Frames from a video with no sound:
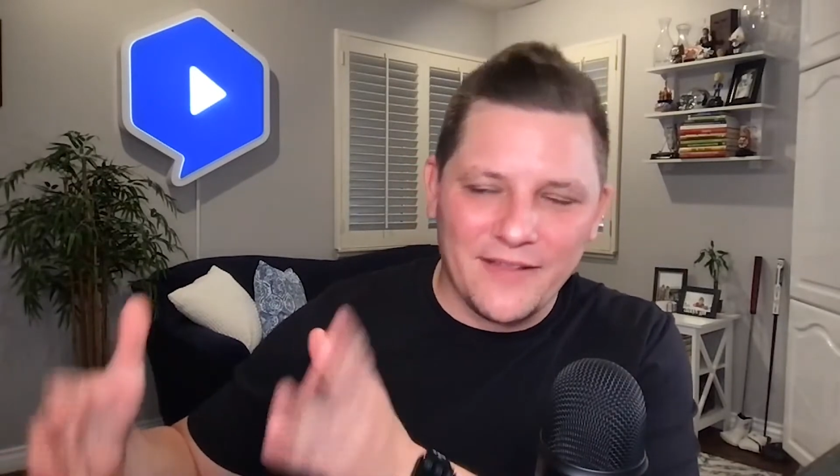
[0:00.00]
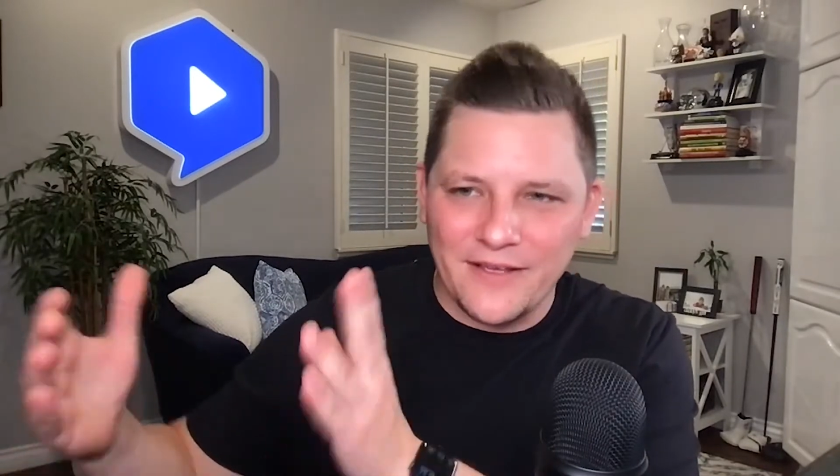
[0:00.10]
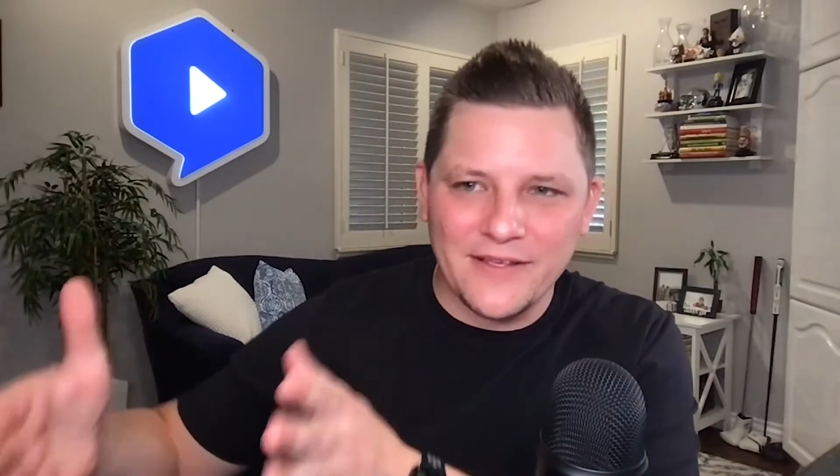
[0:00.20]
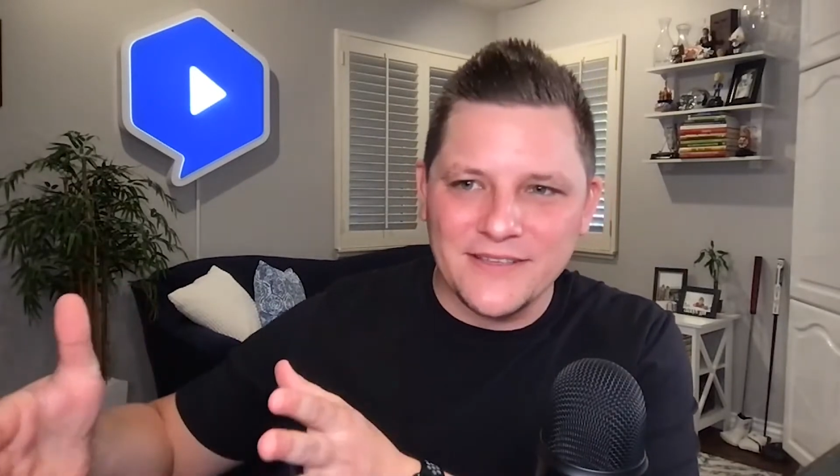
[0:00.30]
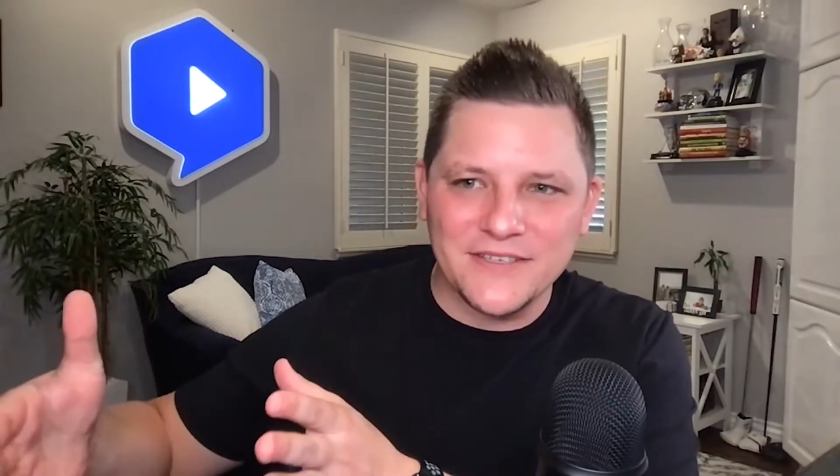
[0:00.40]

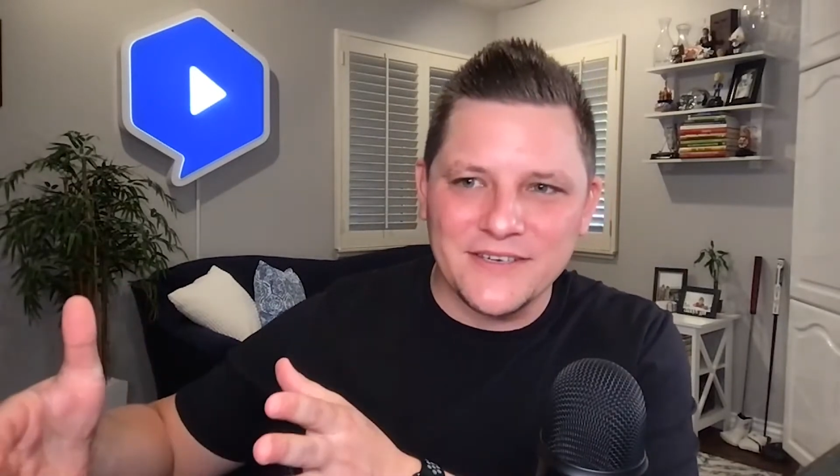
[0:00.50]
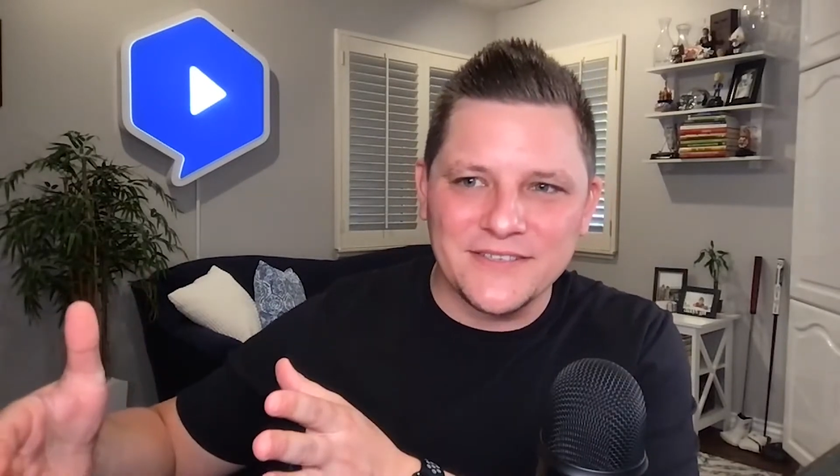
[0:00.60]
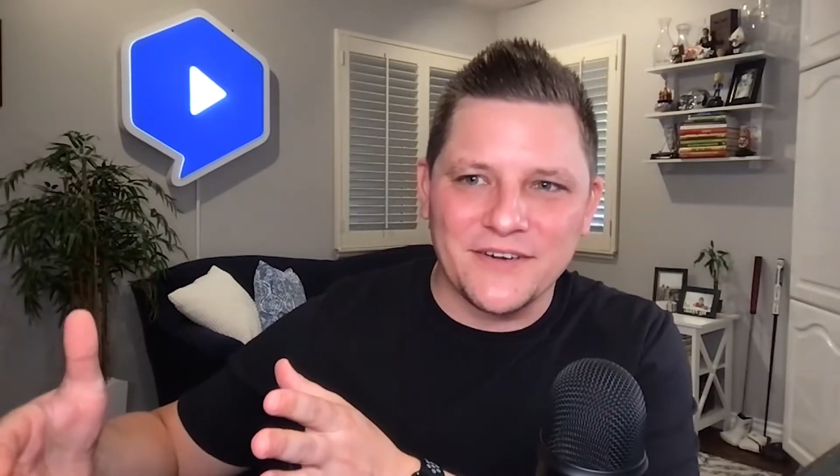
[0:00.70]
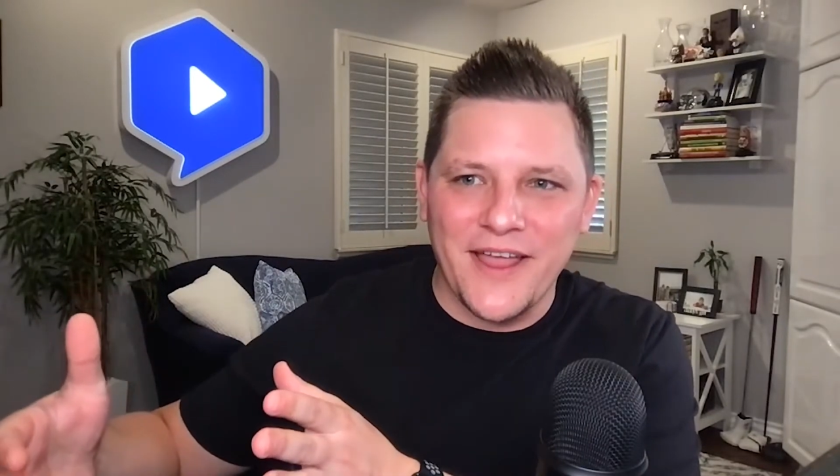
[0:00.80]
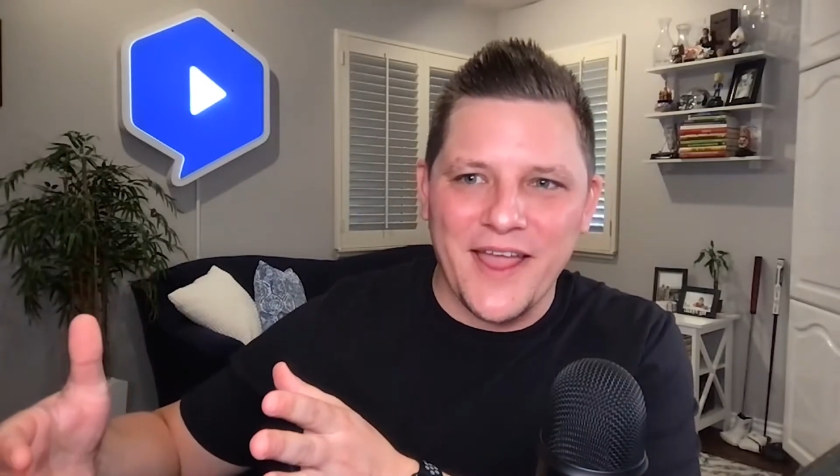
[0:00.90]
Like, is
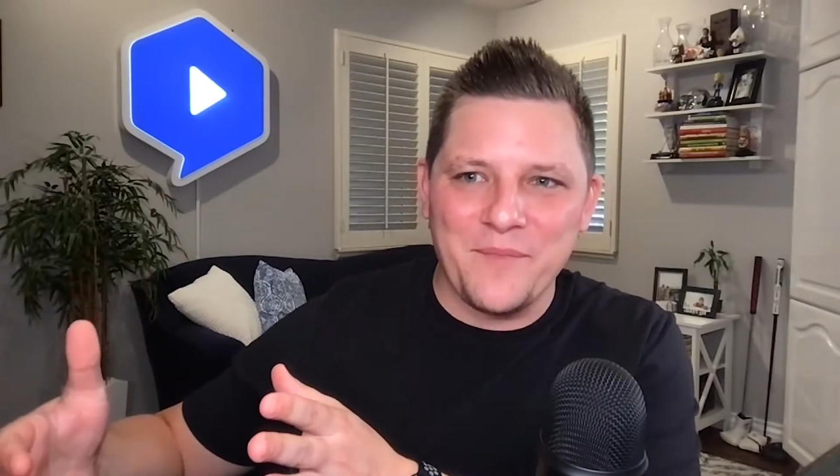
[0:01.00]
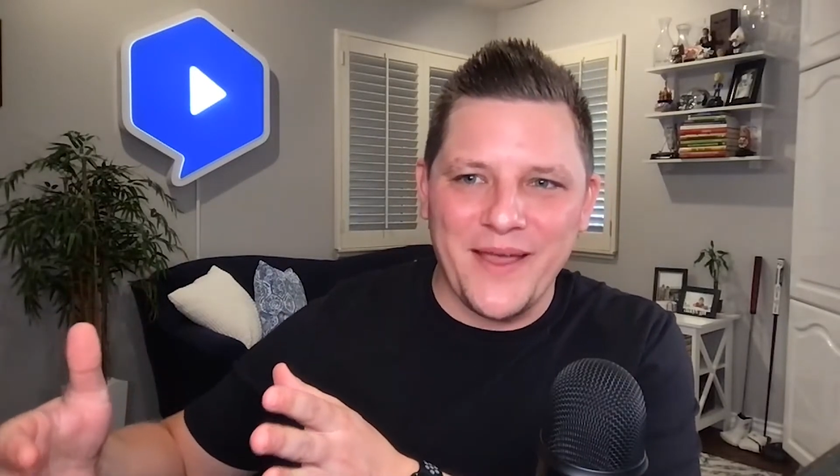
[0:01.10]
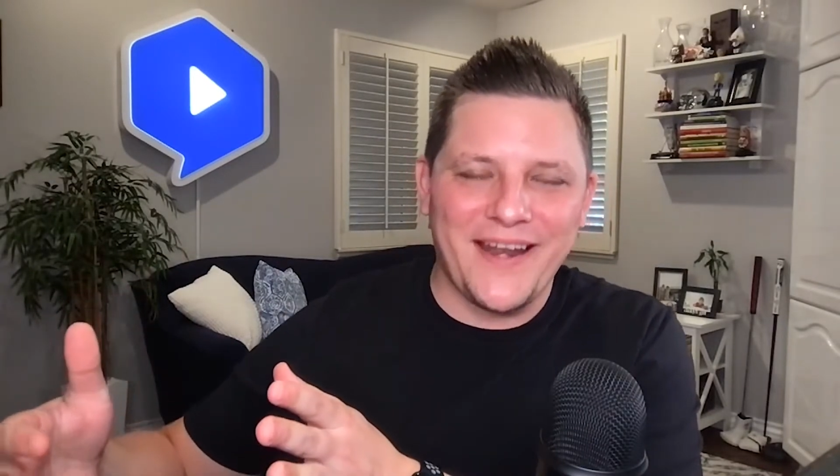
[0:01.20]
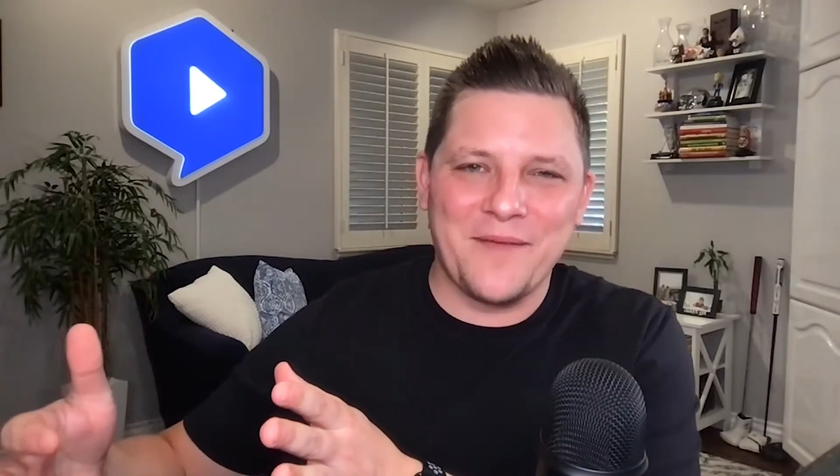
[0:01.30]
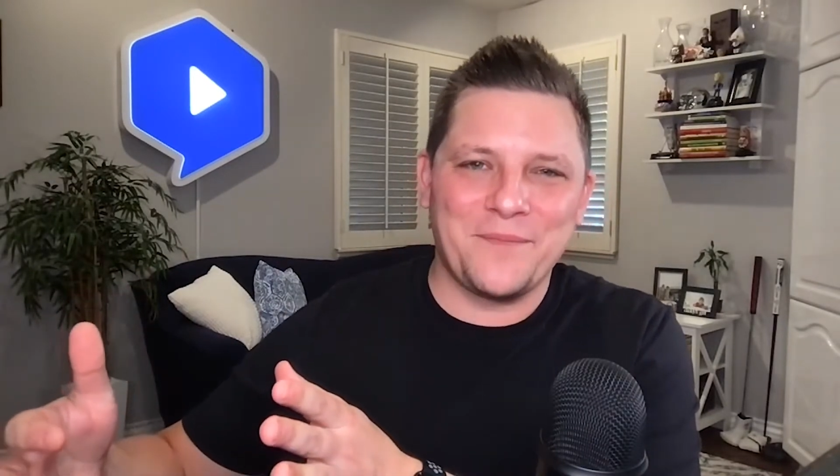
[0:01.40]
there a
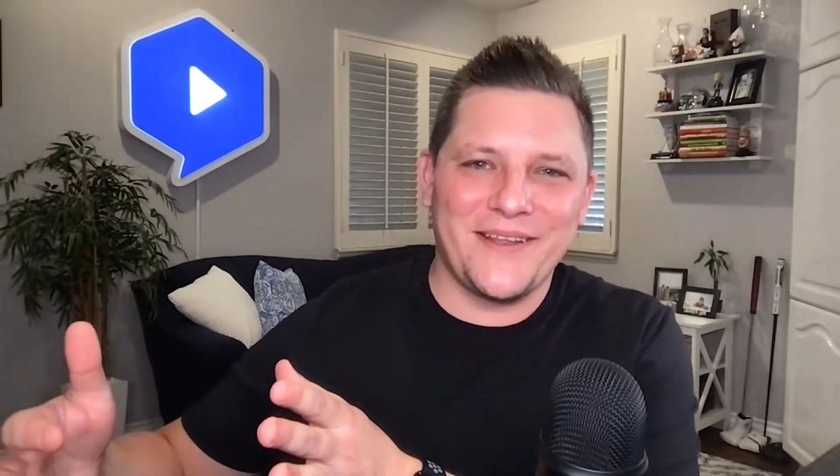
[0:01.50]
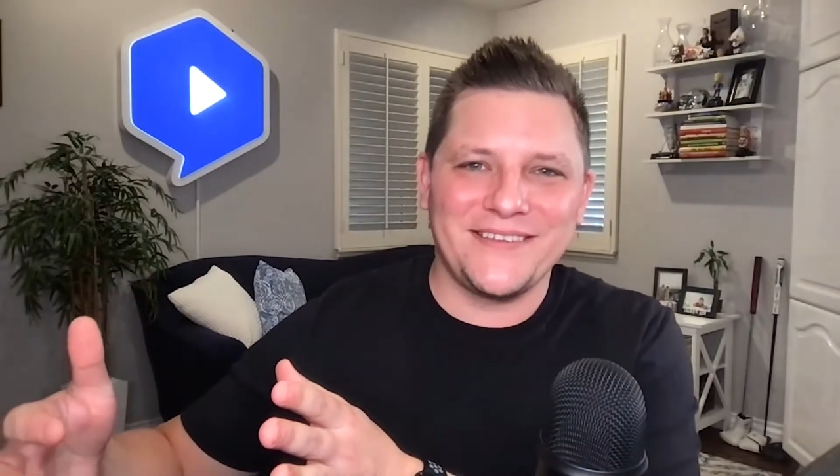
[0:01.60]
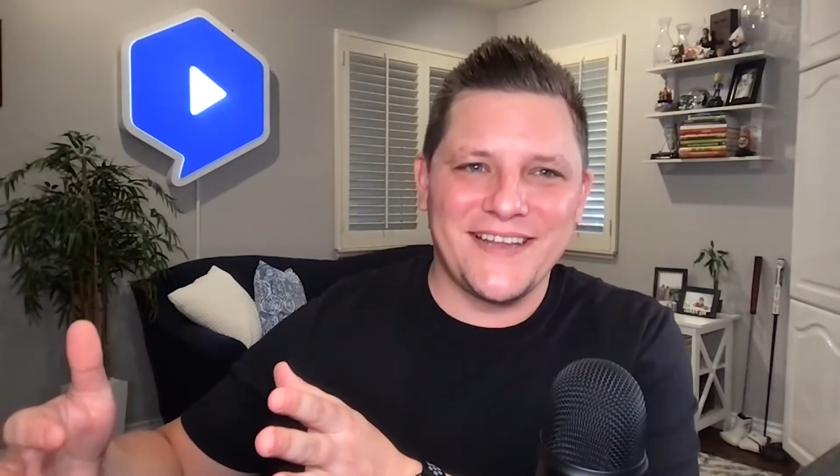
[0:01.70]
campaign happening